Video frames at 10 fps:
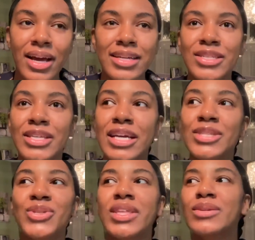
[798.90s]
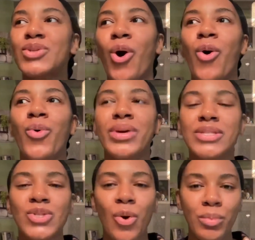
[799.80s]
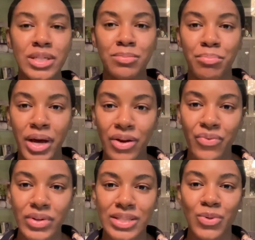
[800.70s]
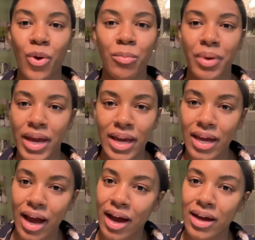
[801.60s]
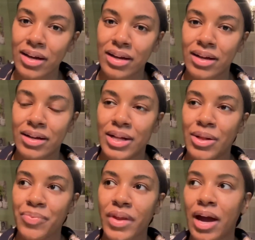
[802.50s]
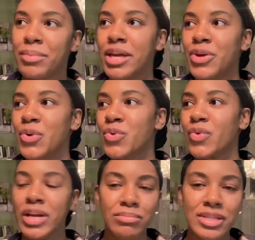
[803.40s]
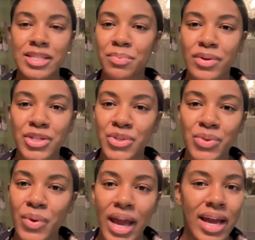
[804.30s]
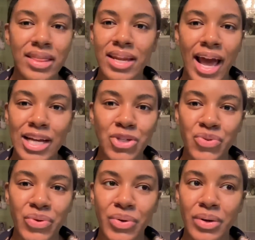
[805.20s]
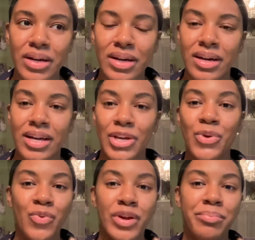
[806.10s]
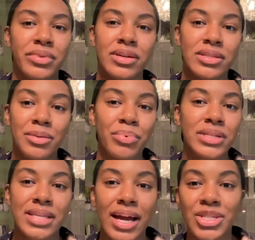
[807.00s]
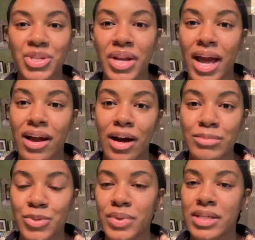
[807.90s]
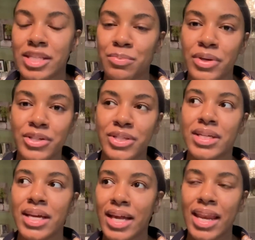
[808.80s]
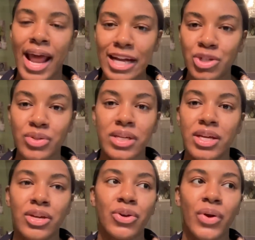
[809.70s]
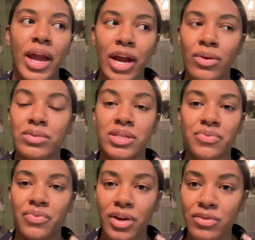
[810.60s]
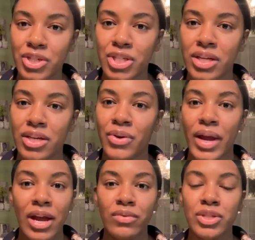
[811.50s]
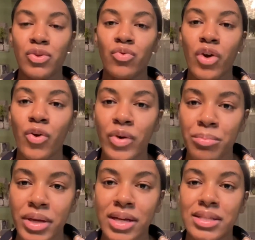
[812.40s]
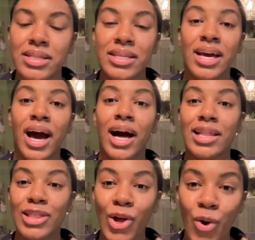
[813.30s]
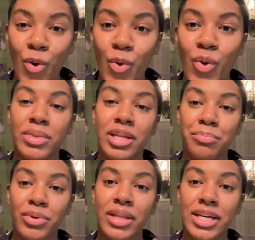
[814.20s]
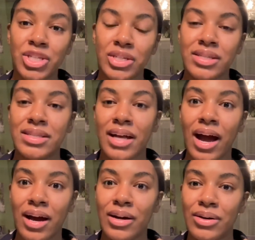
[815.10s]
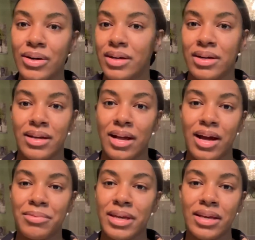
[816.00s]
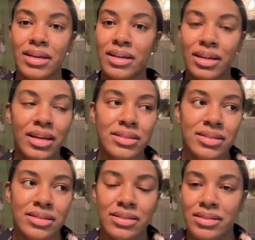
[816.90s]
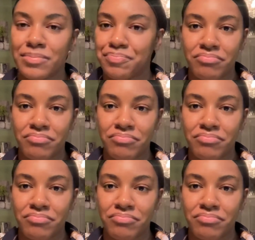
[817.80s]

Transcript: There's always so much benefits to obeying God. I mean, you reap the spiritual and the natural. You reap the protection that comes with it spiritually, and naturally your hair is flourishing. Your hair is growing because it's a low manipulation style. I mean, it's